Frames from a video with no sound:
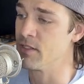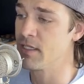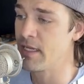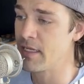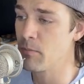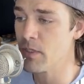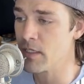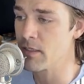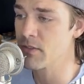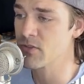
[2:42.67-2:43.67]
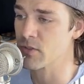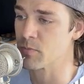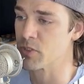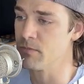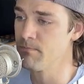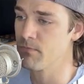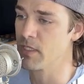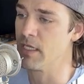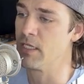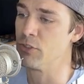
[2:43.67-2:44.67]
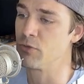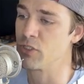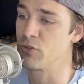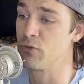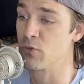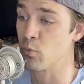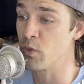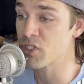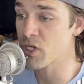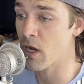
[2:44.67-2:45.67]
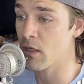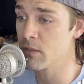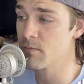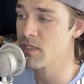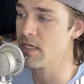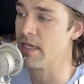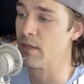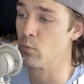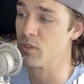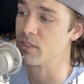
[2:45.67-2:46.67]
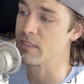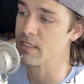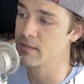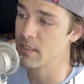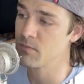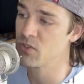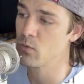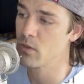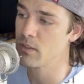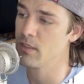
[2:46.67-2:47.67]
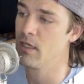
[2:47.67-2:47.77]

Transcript: it a name and a description, and you can choose which columns and which data types you want,